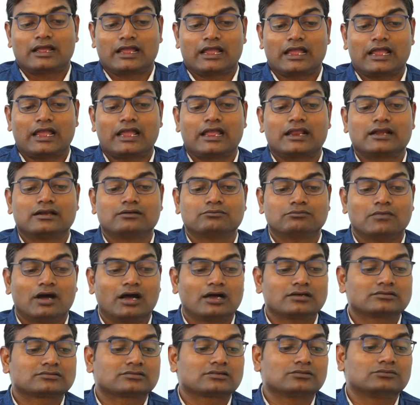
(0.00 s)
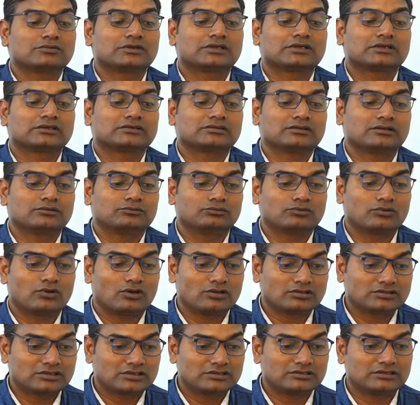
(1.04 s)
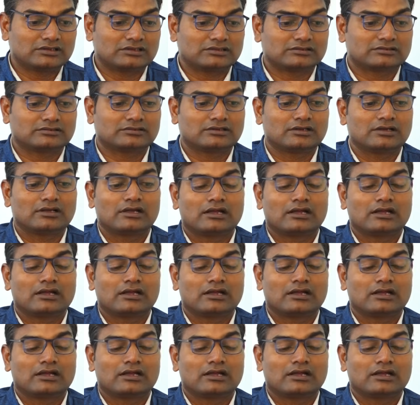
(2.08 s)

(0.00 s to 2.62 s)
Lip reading: and mass communication processes,